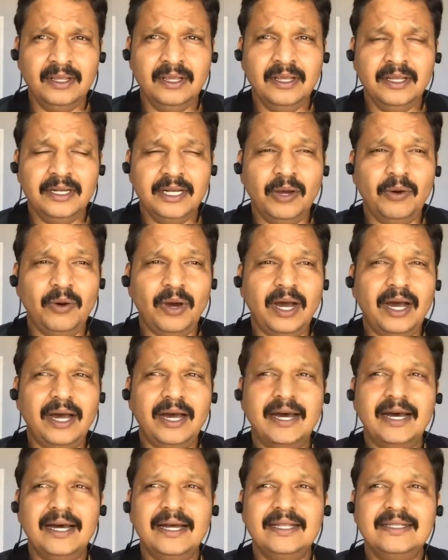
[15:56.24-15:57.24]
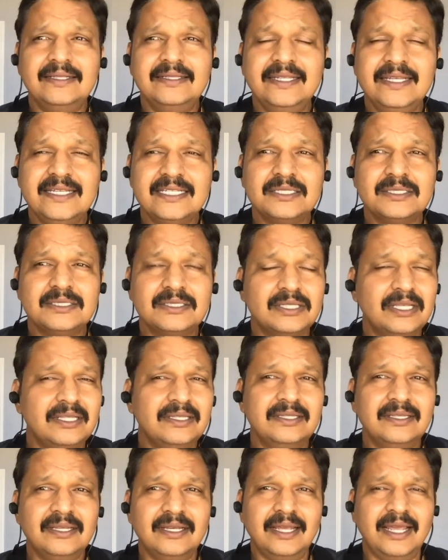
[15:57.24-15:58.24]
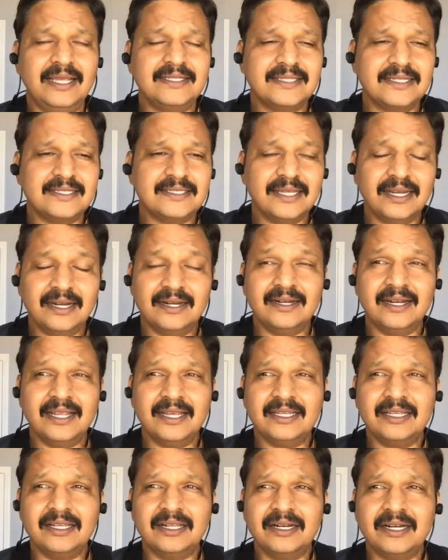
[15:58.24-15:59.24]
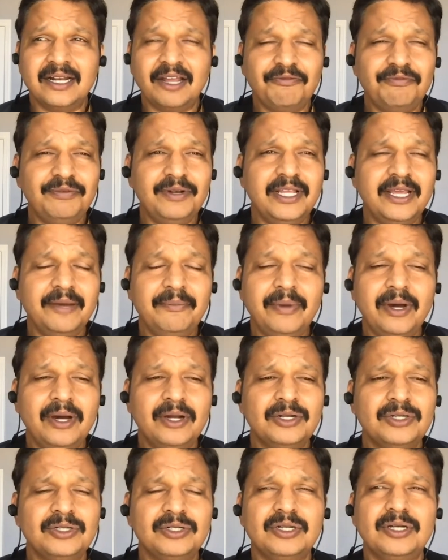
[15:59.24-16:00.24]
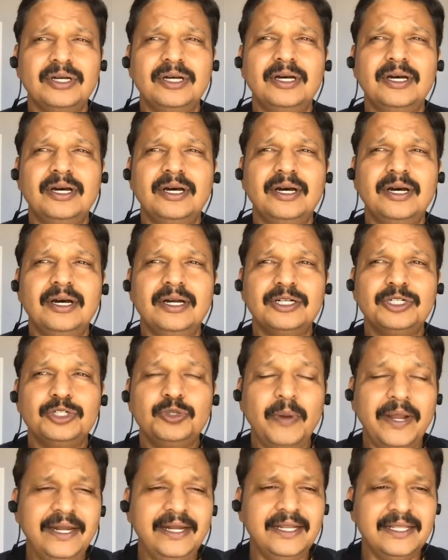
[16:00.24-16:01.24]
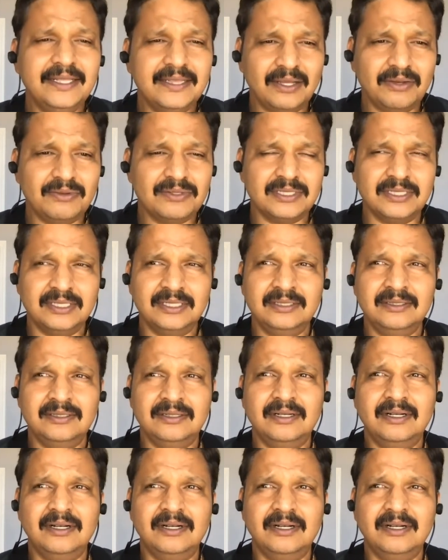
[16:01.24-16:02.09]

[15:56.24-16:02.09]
Now, these, as I said, like roughly about 20,000